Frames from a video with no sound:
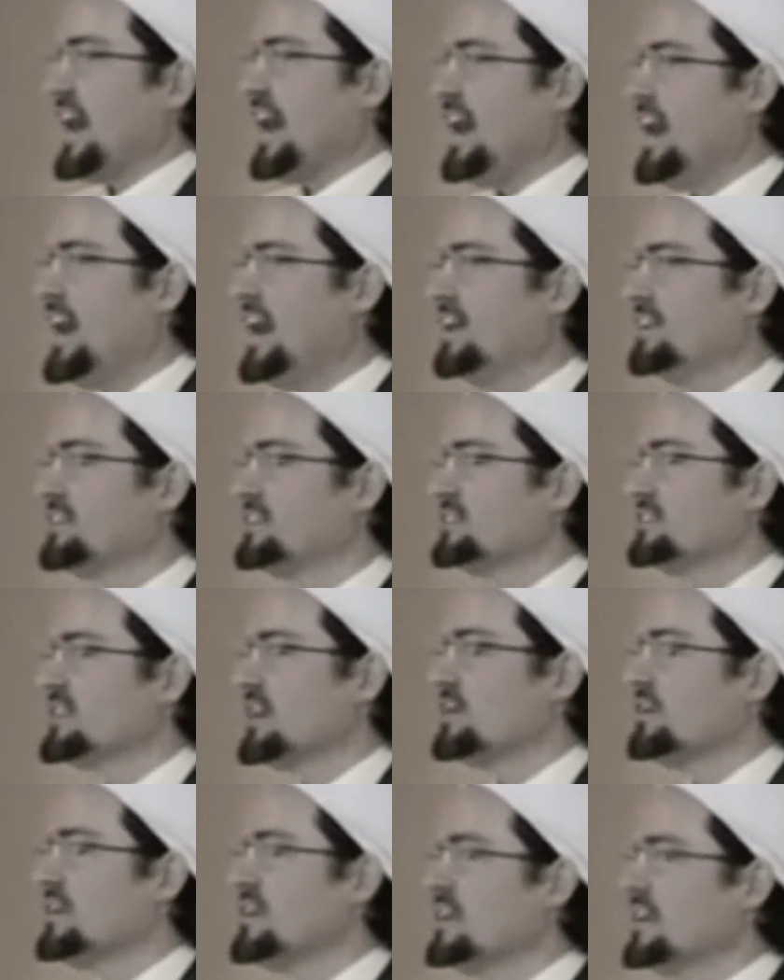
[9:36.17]
the hal that
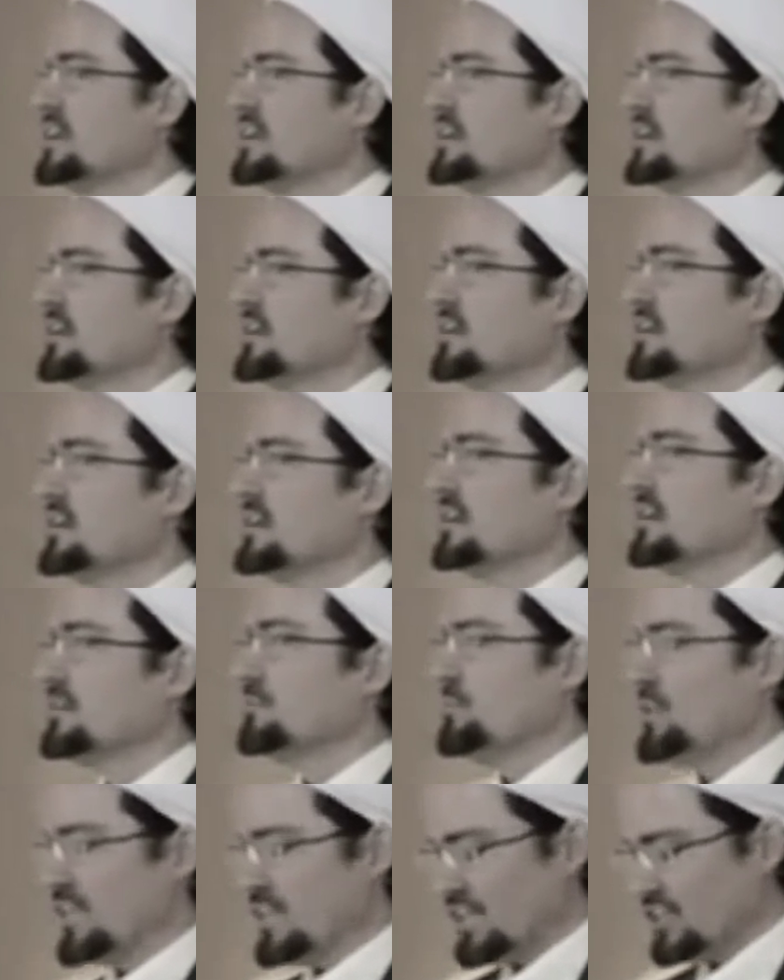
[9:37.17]
they're in.
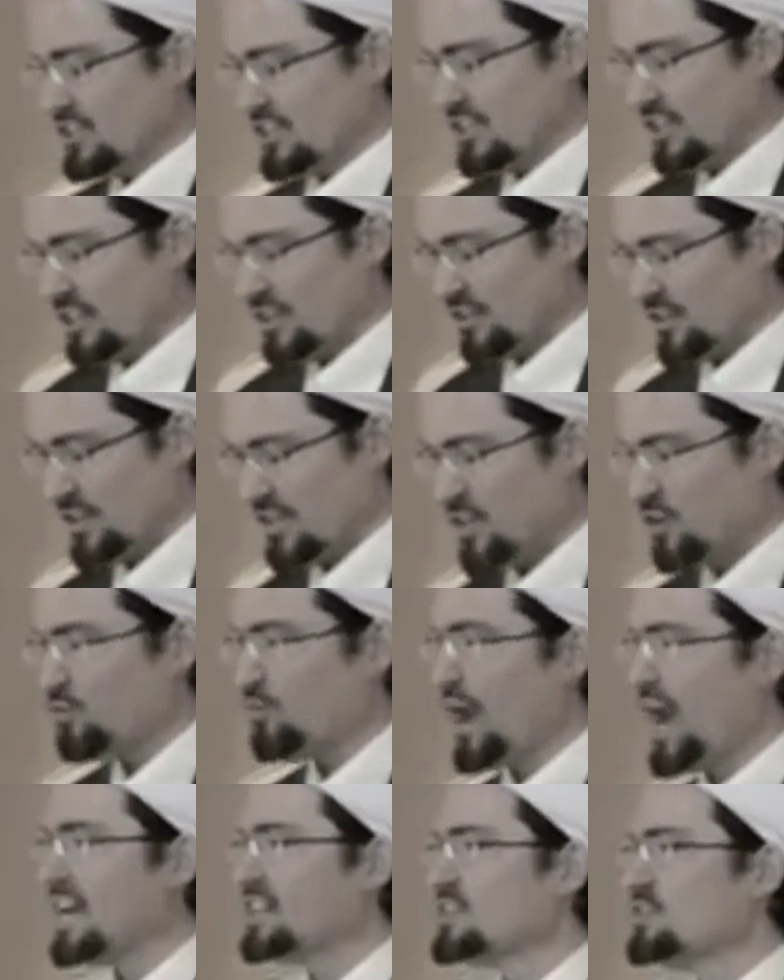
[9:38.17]
Because the
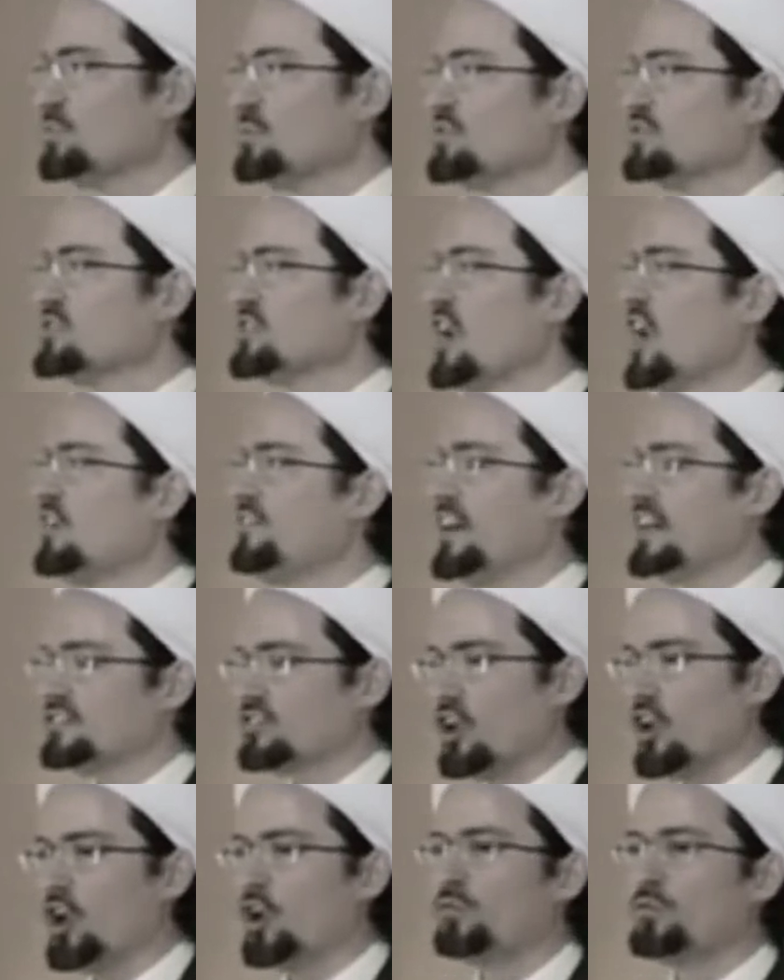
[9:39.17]
irascible self
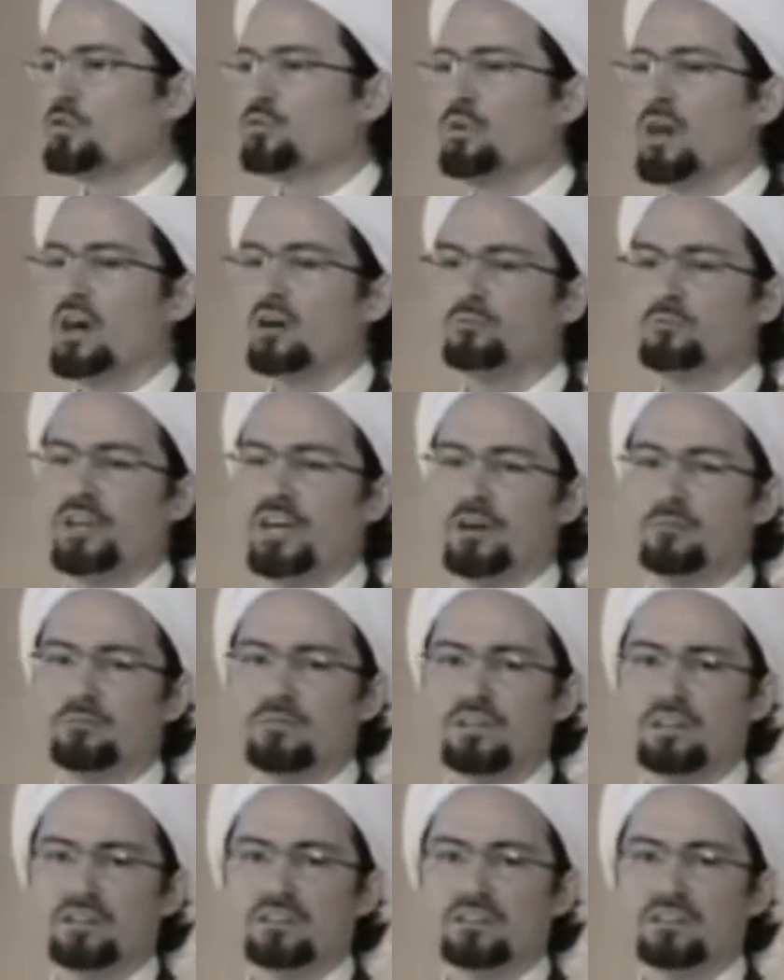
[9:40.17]
has overwhelmed them.